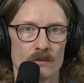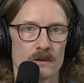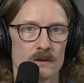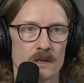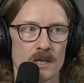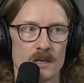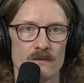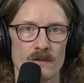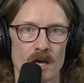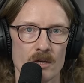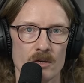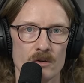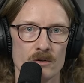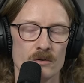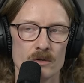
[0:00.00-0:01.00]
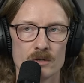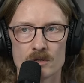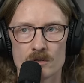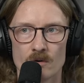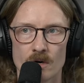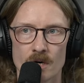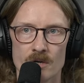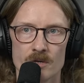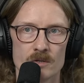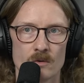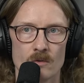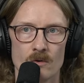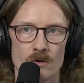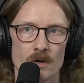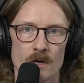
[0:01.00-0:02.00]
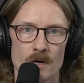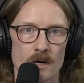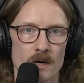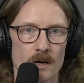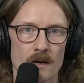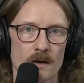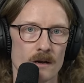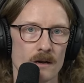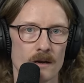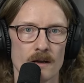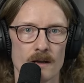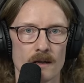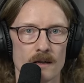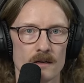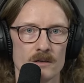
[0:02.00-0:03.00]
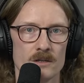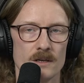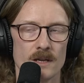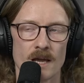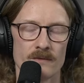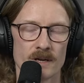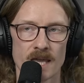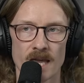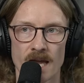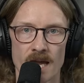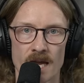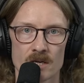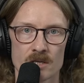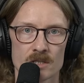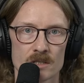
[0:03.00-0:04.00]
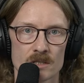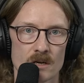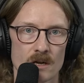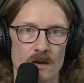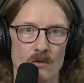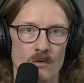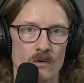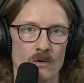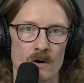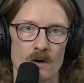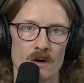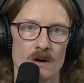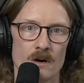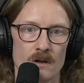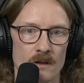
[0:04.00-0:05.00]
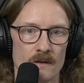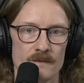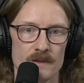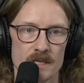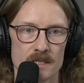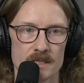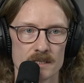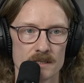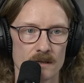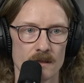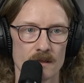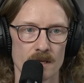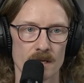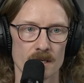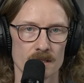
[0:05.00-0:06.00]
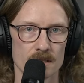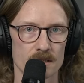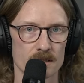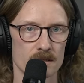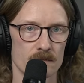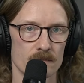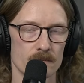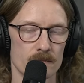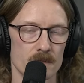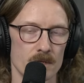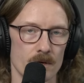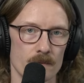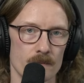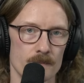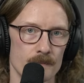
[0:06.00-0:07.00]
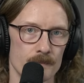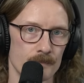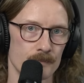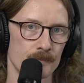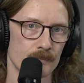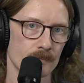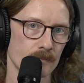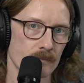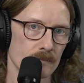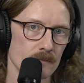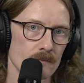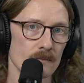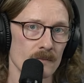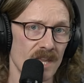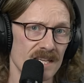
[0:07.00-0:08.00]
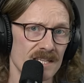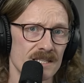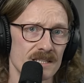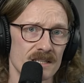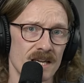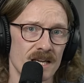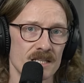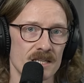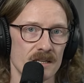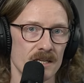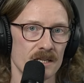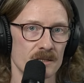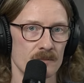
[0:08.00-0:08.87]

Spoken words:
key value storage or have a cache or all of these things. So that's at least